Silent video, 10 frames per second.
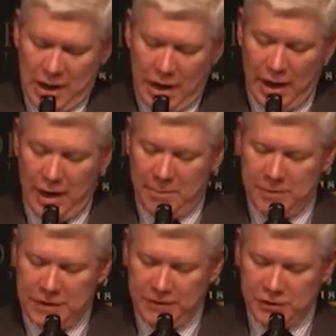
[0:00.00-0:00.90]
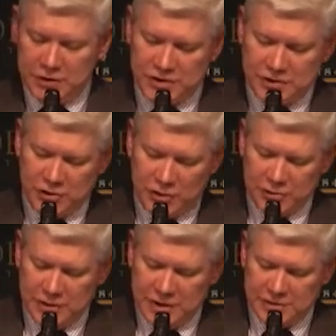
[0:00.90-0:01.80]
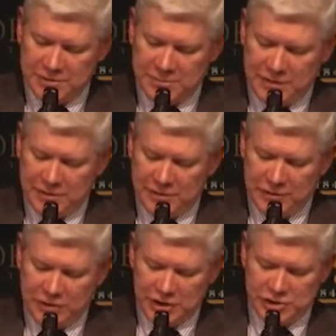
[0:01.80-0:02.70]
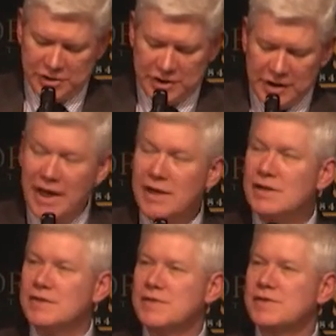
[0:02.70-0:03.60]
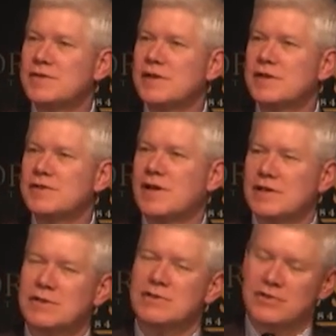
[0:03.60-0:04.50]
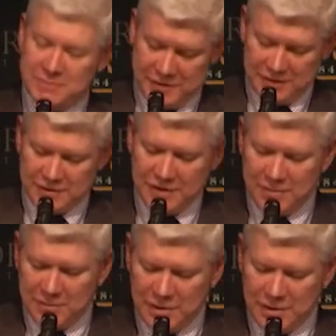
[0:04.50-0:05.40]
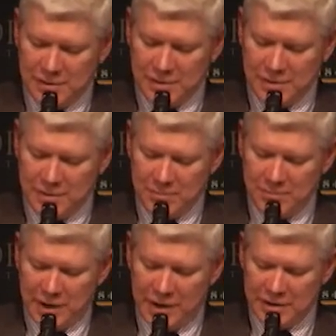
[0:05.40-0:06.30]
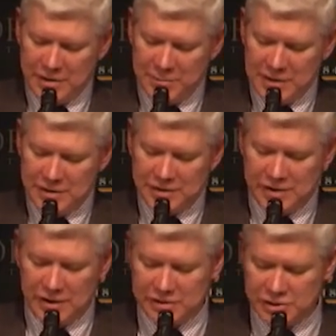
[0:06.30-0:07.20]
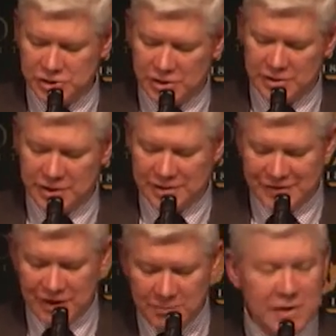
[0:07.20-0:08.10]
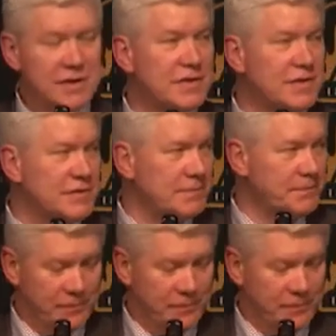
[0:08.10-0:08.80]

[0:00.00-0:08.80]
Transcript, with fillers: Um, evolution is God or nature's method of creation, and he ends his article, Dobzhansky, by commending Teilhard de Chardin's immanentism,